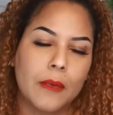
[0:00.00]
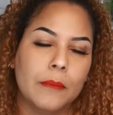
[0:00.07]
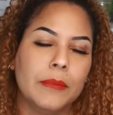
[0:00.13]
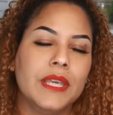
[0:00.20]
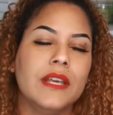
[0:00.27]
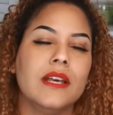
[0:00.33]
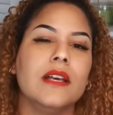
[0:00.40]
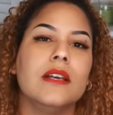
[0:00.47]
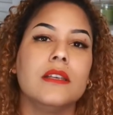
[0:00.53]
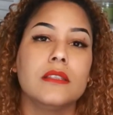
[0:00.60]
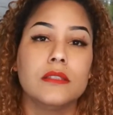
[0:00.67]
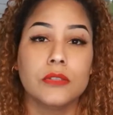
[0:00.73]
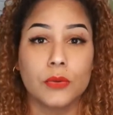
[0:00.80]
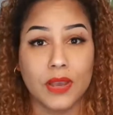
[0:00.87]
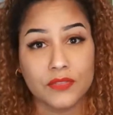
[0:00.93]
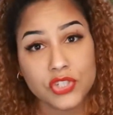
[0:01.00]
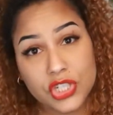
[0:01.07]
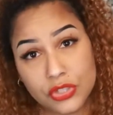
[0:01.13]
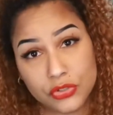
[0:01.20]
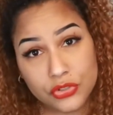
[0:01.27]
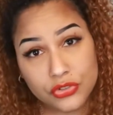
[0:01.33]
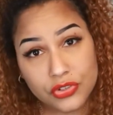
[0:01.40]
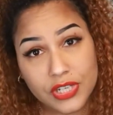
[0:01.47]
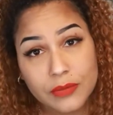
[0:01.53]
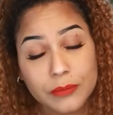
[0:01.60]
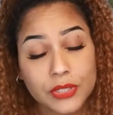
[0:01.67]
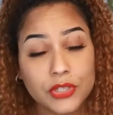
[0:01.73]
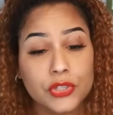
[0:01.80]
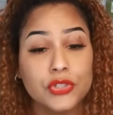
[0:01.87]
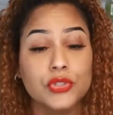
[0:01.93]
because you have children,
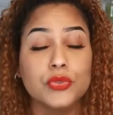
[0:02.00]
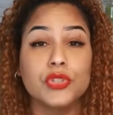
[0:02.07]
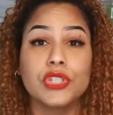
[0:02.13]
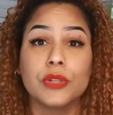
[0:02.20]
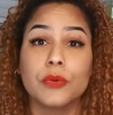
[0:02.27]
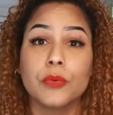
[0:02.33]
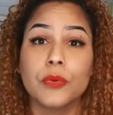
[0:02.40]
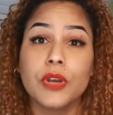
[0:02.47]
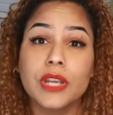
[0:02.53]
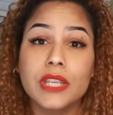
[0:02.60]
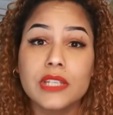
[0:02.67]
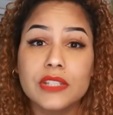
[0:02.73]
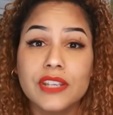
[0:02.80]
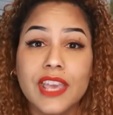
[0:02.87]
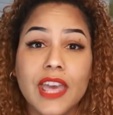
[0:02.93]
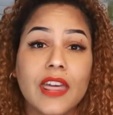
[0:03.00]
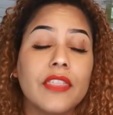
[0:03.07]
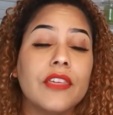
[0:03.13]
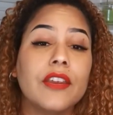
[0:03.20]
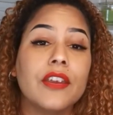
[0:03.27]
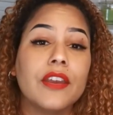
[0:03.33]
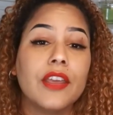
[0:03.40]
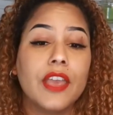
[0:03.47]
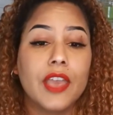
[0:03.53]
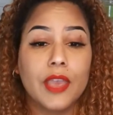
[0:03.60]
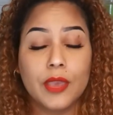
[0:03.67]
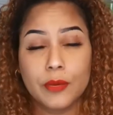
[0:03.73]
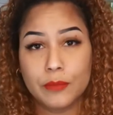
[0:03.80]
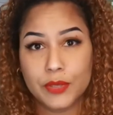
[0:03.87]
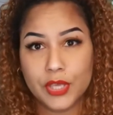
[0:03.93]
because you're still working together,
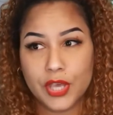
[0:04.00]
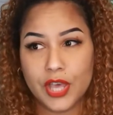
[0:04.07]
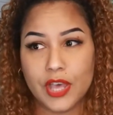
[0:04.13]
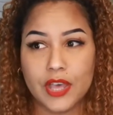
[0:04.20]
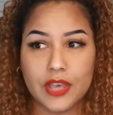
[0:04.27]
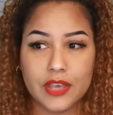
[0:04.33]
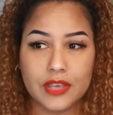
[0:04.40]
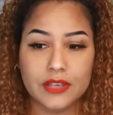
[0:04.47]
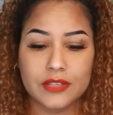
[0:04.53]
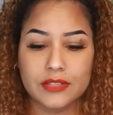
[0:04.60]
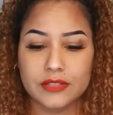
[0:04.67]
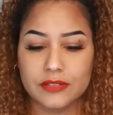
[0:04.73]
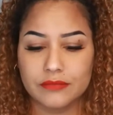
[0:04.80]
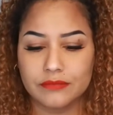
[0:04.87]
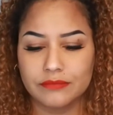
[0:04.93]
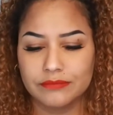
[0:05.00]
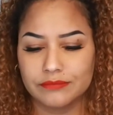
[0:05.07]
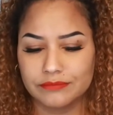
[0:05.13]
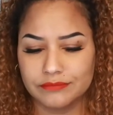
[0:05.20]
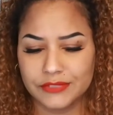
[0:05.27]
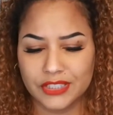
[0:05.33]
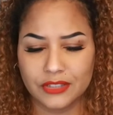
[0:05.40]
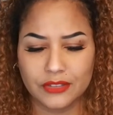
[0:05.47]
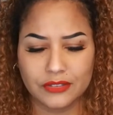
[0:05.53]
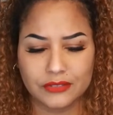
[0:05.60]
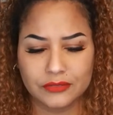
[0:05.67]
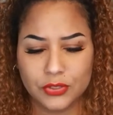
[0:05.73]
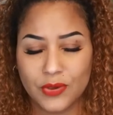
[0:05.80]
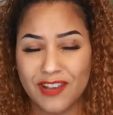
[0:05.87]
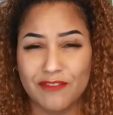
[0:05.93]
because, you
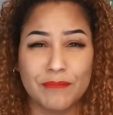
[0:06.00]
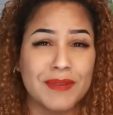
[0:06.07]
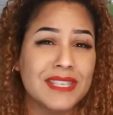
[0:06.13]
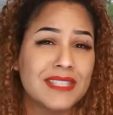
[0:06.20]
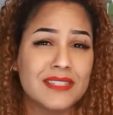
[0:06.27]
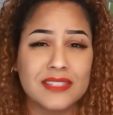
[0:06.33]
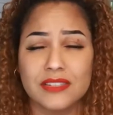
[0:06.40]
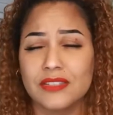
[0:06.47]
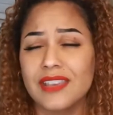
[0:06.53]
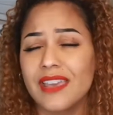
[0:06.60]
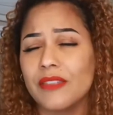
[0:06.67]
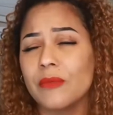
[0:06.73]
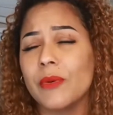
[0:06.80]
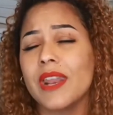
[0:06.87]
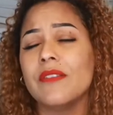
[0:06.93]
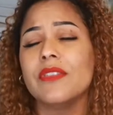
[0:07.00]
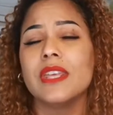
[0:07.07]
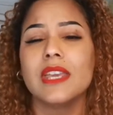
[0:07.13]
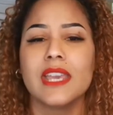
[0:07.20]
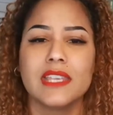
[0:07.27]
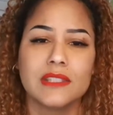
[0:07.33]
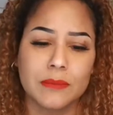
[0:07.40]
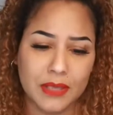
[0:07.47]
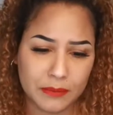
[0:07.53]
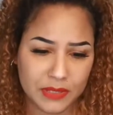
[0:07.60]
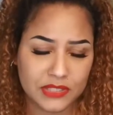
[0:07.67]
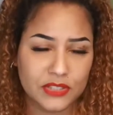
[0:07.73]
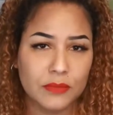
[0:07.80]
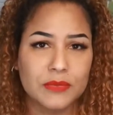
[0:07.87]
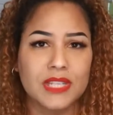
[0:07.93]
know, you have businesses together, whatever the case may
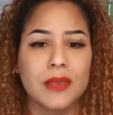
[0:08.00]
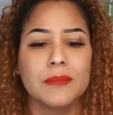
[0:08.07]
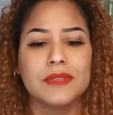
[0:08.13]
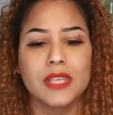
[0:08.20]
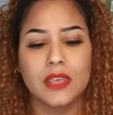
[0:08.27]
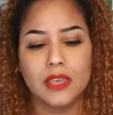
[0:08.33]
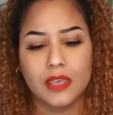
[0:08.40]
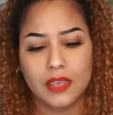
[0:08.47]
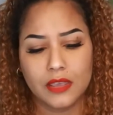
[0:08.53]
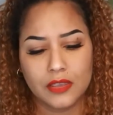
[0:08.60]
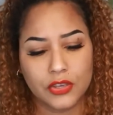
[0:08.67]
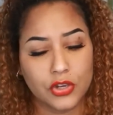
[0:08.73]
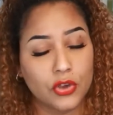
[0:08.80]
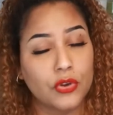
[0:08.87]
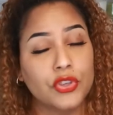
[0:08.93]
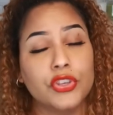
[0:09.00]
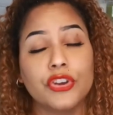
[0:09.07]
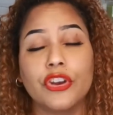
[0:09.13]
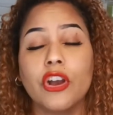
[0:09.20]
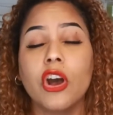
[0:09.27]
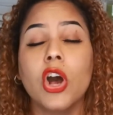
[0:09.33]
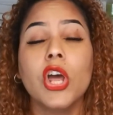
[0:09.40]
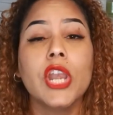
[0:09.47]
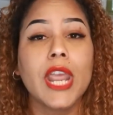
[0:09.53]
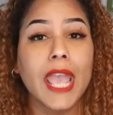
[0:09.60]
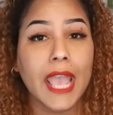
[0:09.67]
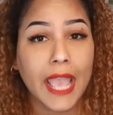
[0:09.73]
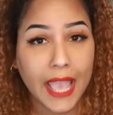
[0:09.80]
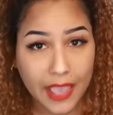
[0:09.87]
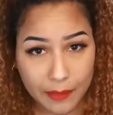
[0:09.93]
be. Sometimes, you know, you're
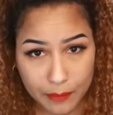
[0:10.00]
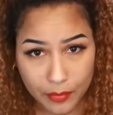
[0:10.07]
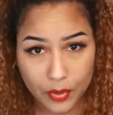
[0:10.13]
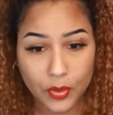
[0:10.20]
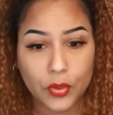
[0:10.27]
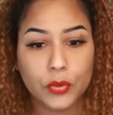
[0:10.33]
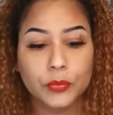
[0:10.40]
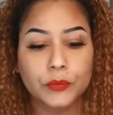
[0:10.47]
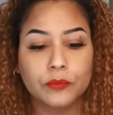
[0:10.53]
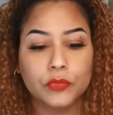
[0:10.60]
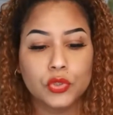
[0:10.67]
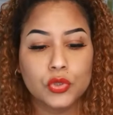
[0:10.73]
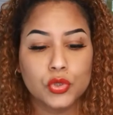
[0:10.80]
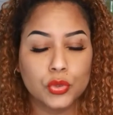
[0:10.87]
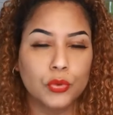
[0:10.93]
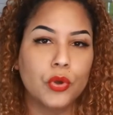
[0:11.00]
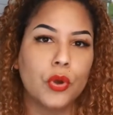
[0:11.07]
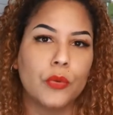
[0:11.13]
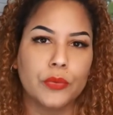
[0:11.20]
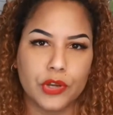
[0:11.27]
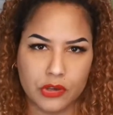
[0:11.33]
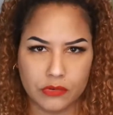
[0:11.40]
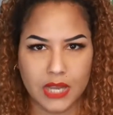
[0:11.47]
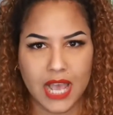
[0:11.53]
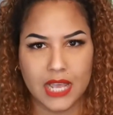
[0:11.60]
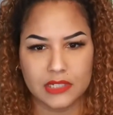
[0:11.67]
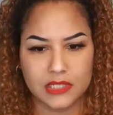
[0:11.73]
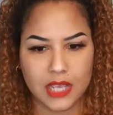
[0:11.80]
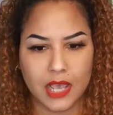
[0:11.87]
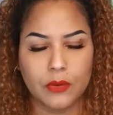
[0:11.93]
unable to go no
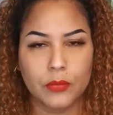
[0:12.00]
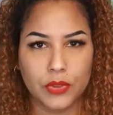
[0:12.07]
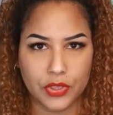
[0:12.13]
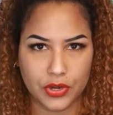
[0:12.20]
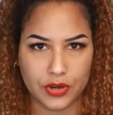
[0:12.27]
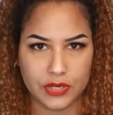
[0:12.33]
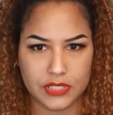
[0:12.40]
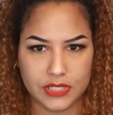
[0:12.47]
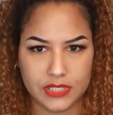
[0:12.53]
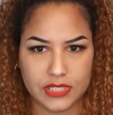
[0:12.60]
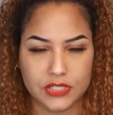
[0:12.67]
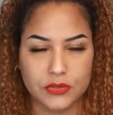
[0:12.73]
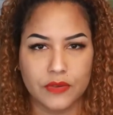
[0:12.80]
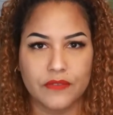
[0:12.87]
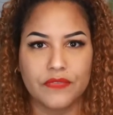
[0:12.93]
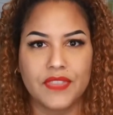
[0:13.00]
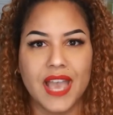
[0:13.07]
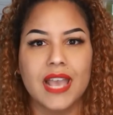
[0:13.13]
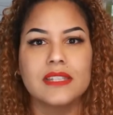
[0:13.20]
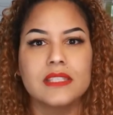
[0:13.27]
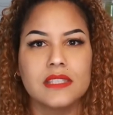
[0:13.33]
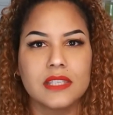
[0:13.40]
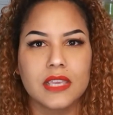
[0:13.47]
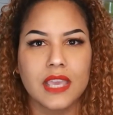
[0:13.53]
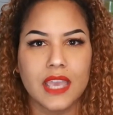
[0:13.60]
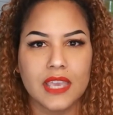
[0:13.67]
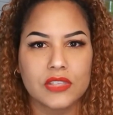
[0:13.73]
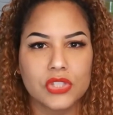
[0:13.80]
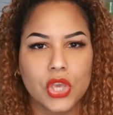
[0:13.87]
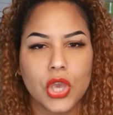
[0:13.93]
contact with a narcissist. So if that's the
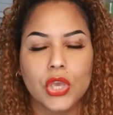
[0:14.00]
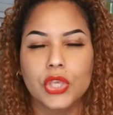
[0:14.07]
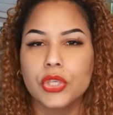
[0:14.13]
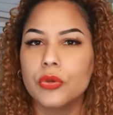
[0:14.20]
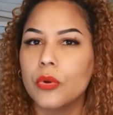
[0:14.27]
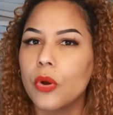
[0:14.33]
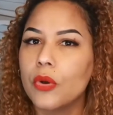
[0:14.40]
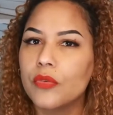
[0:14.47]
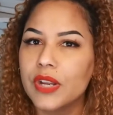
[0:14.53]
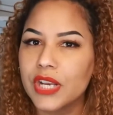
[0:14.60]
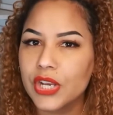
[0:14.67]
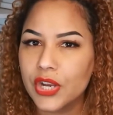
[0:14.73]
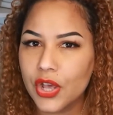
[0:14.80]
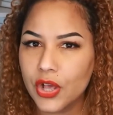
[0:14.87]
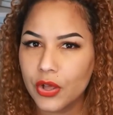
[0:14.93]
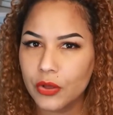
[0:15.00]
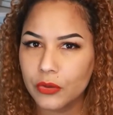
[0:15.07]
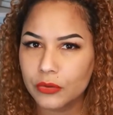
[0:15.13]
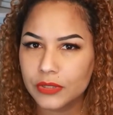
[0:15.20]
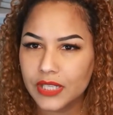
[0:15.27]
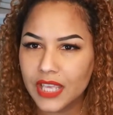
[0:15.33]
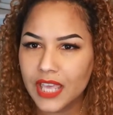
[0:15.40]
case, you already know